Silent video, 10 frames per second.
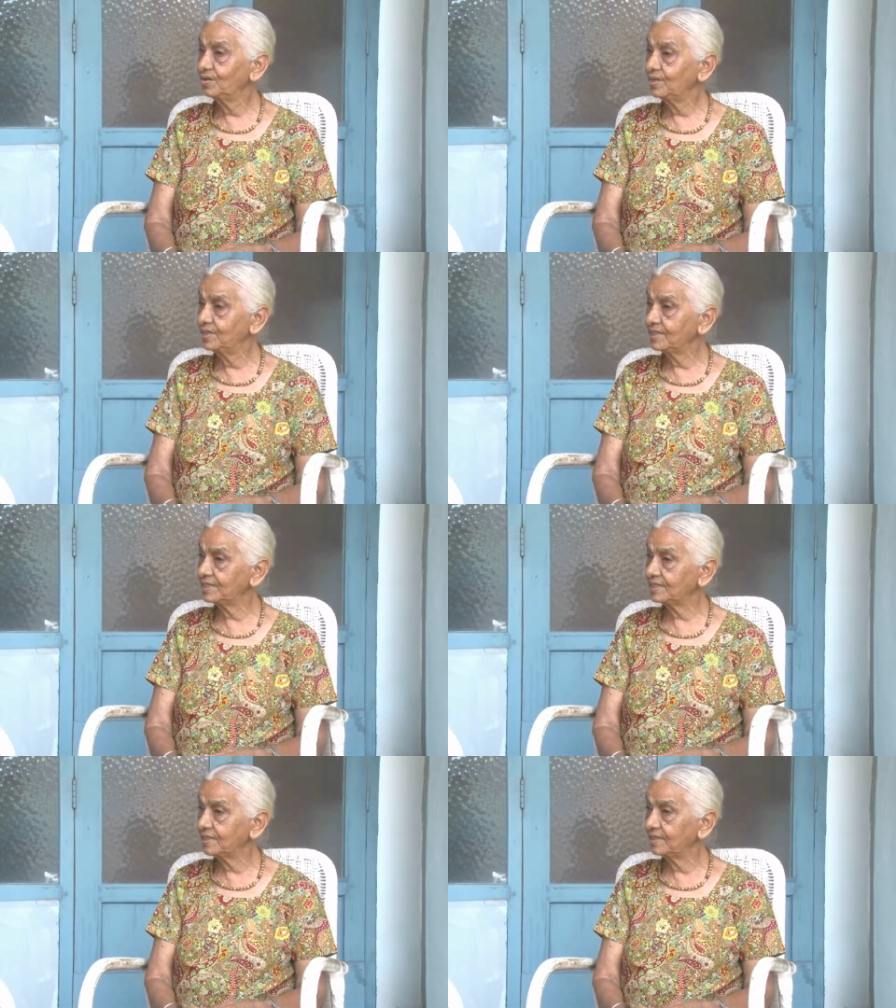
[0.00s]

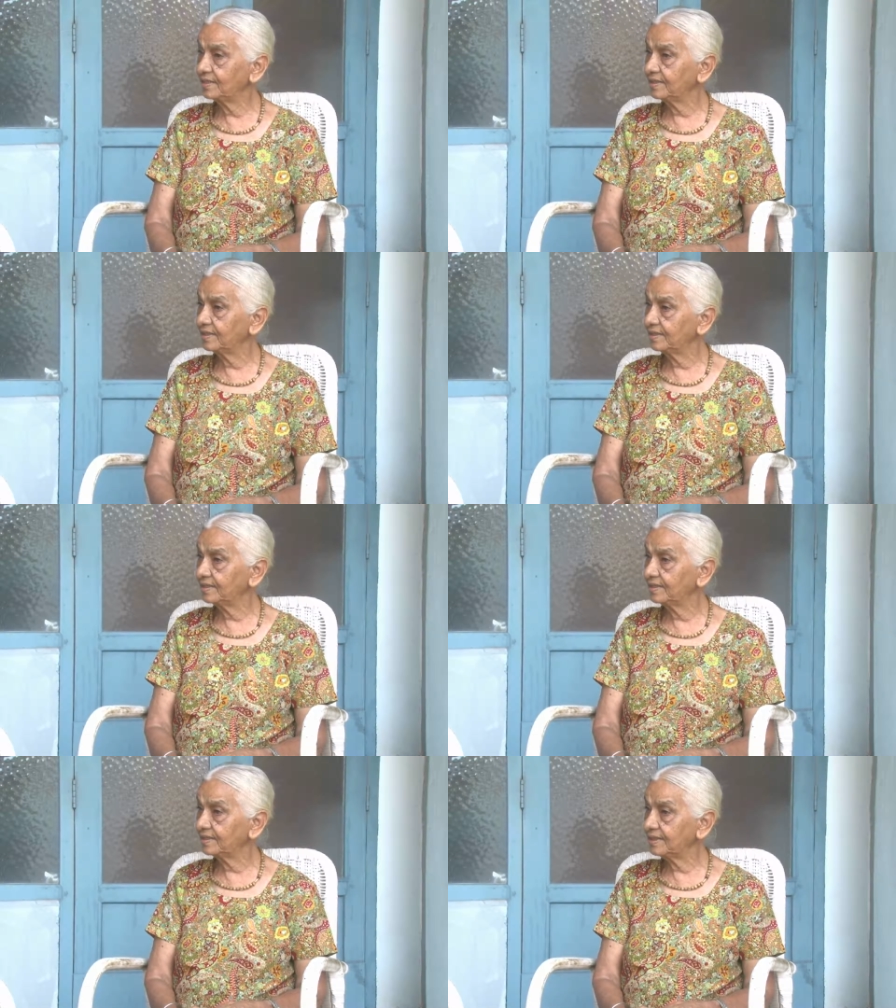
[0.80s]
this
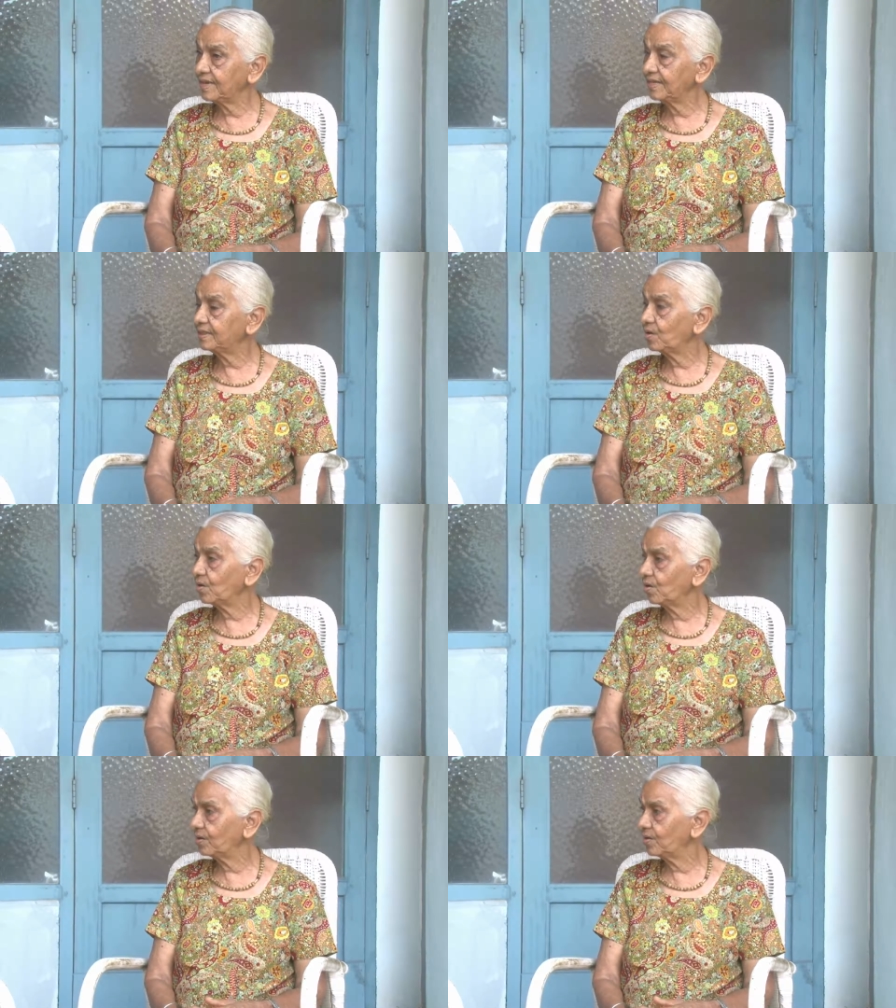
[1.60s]
theatre
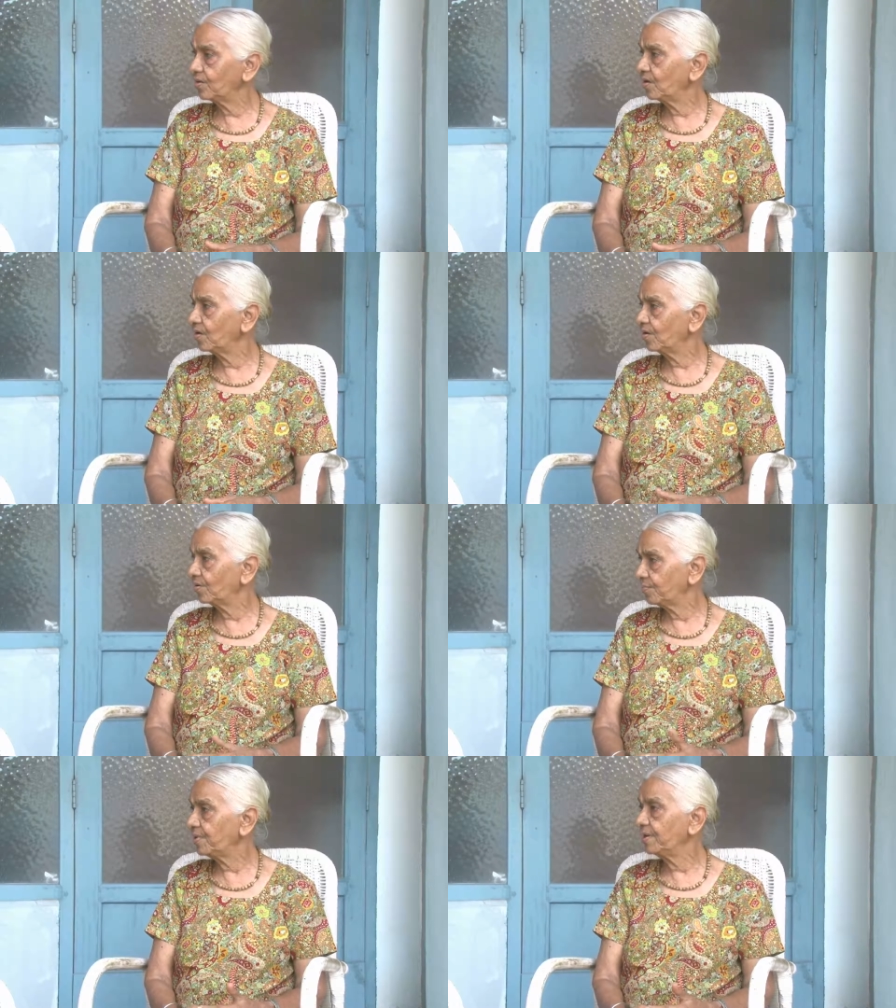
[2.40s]
or the
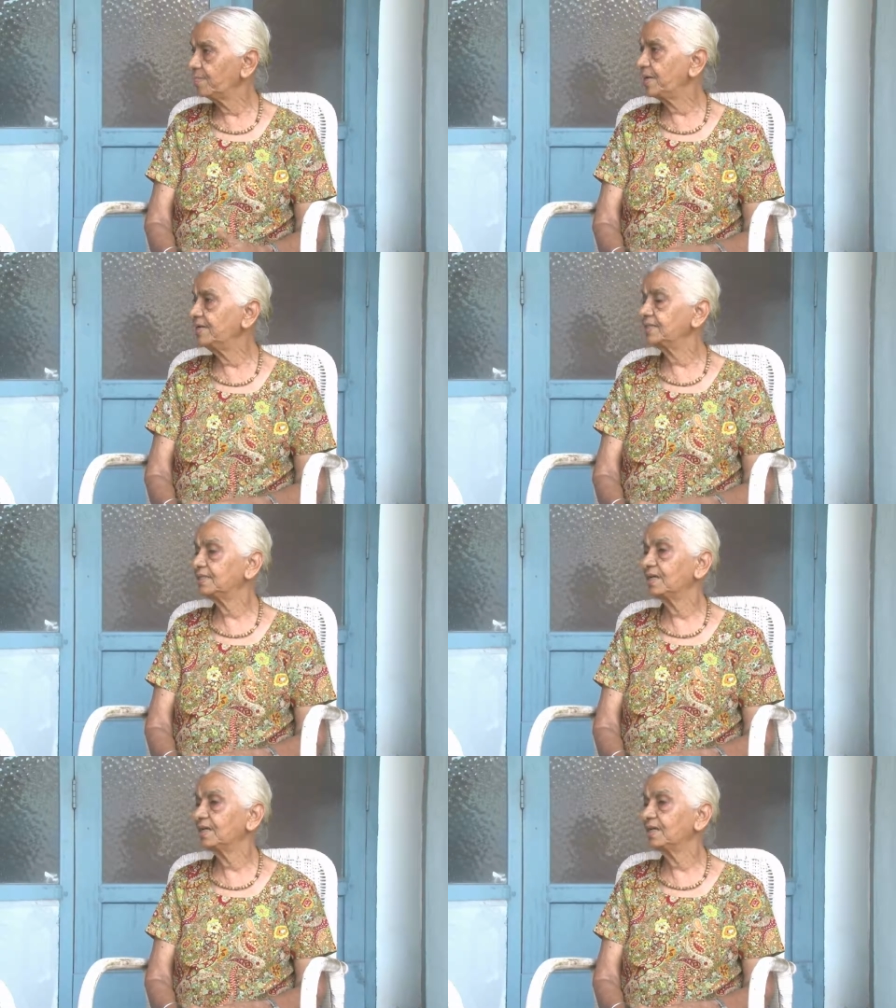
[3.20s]
plays?